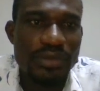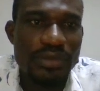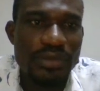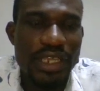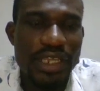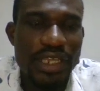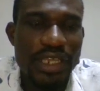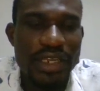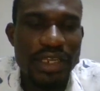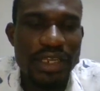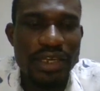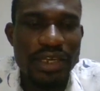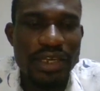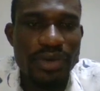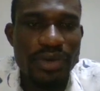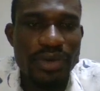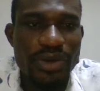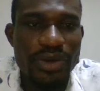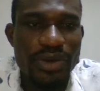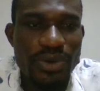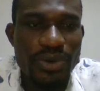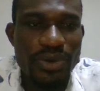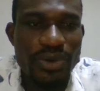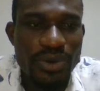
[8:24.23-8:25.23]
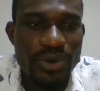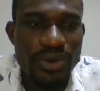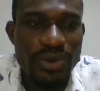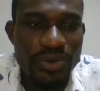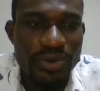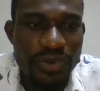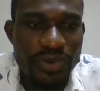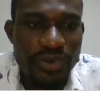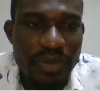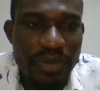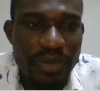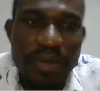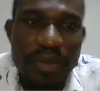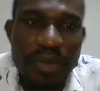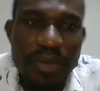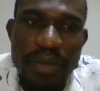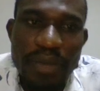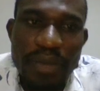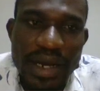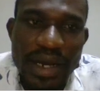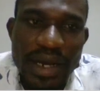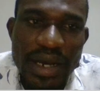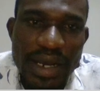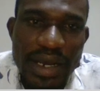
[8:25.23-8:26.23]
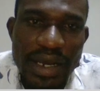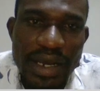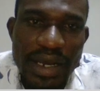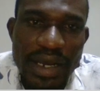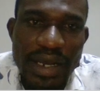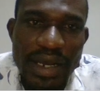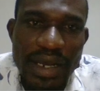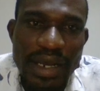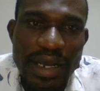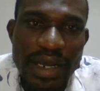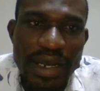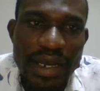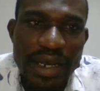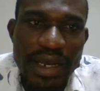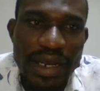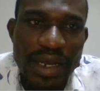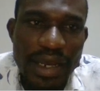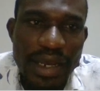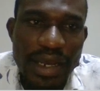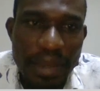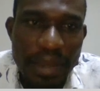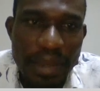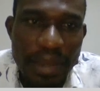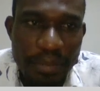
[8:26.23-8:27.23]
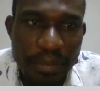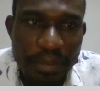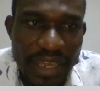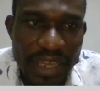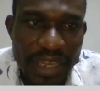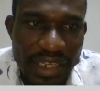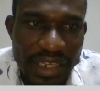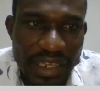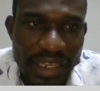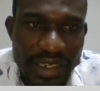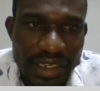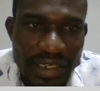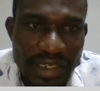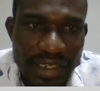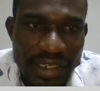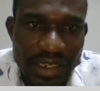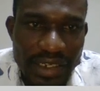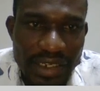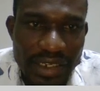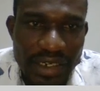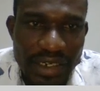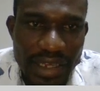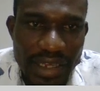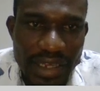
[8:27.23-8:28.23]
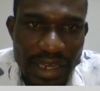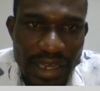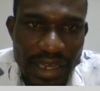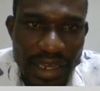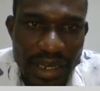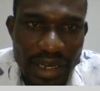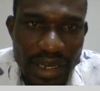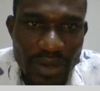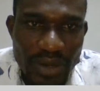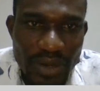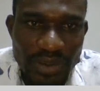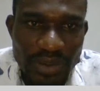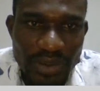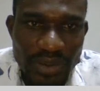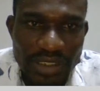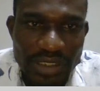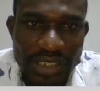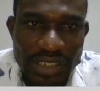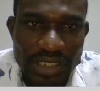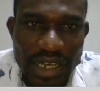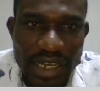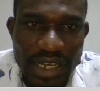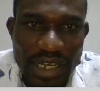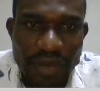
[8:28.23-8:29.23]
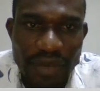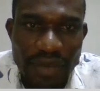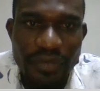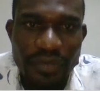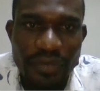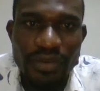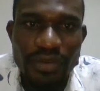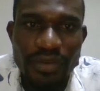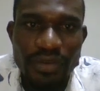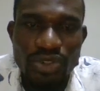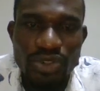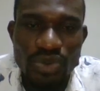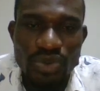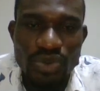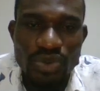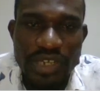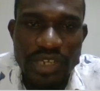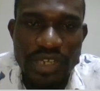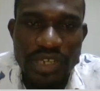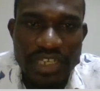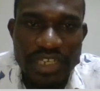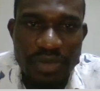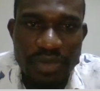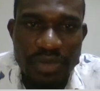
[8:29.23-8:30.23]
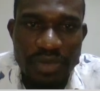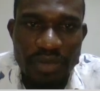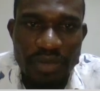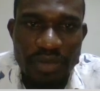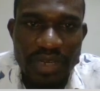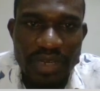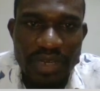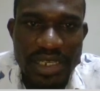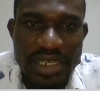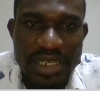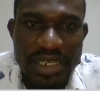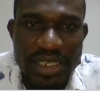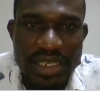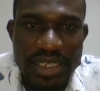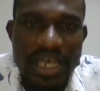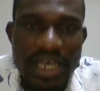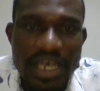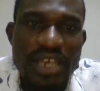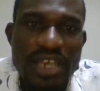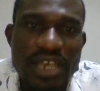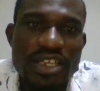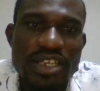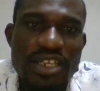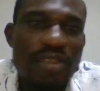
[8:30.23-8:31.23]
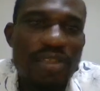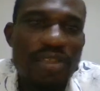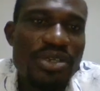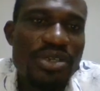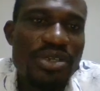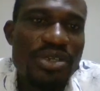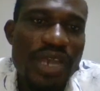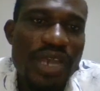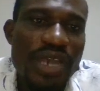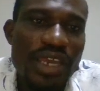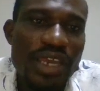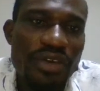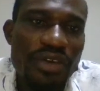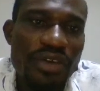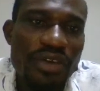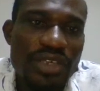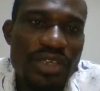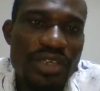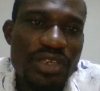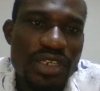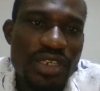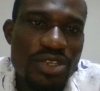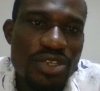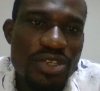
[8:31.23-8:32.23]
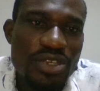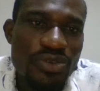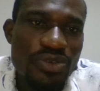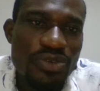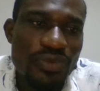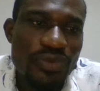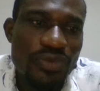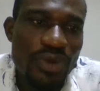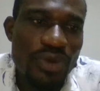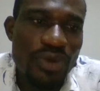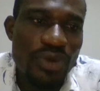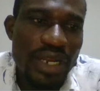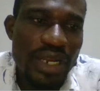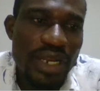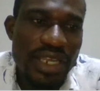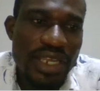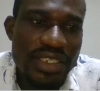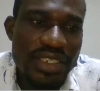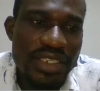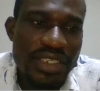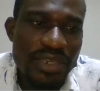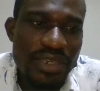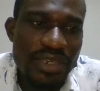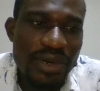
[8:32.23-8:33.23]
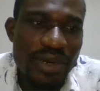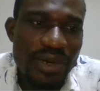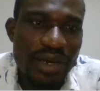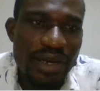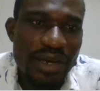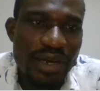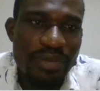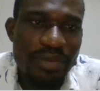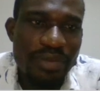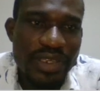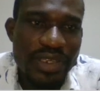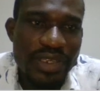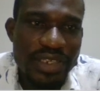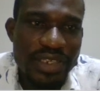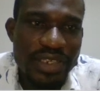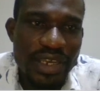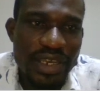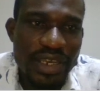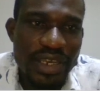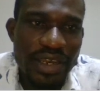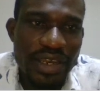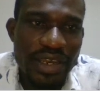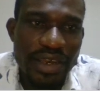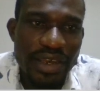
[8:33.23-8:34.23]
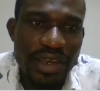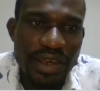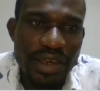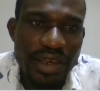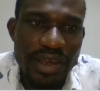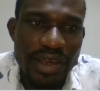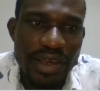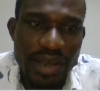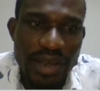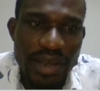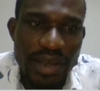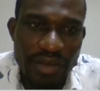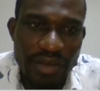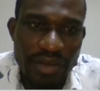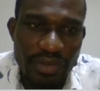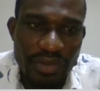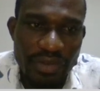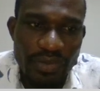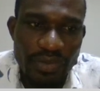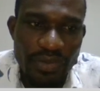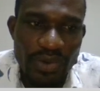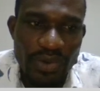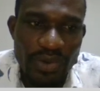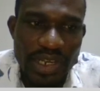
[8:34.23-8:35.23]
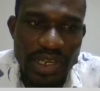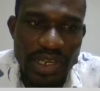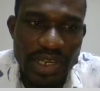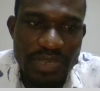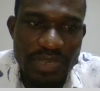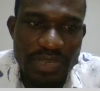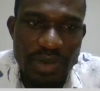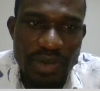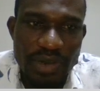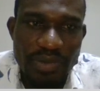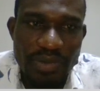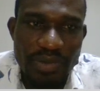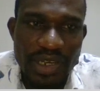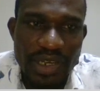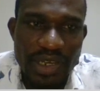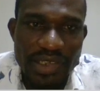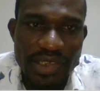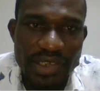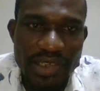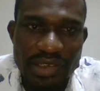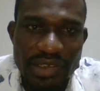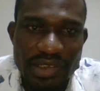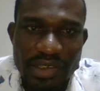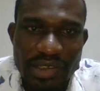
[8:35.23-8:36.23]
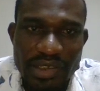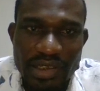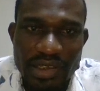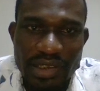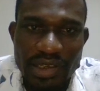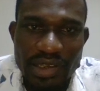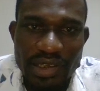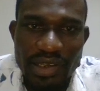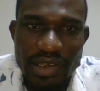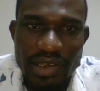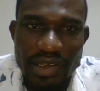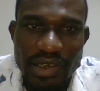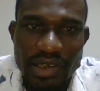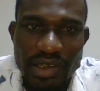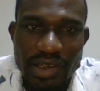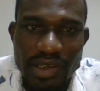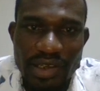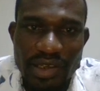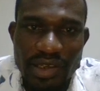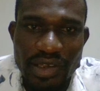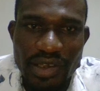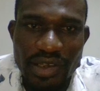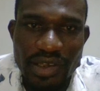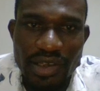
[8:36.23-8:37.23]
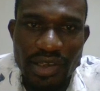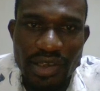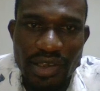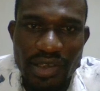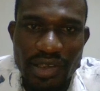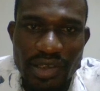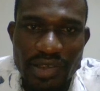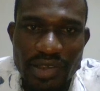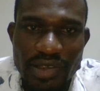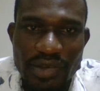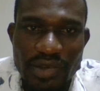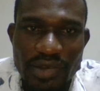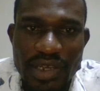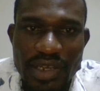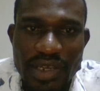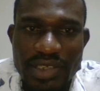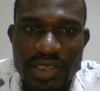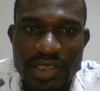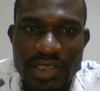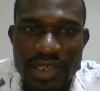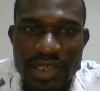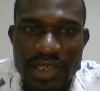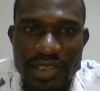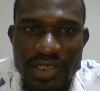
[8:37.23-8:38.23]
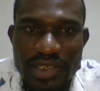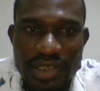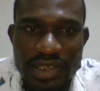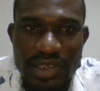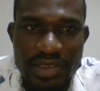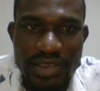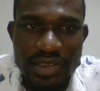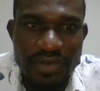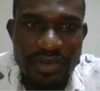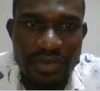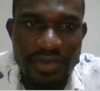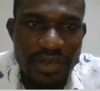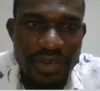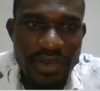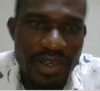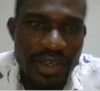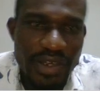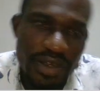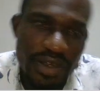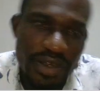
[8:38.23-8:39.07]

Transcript: And here we go. Remember, I made the counts have two decimal places. So let me try increasing it to four and let's see what happens here. I have the four decimal places. So that's the essence of it.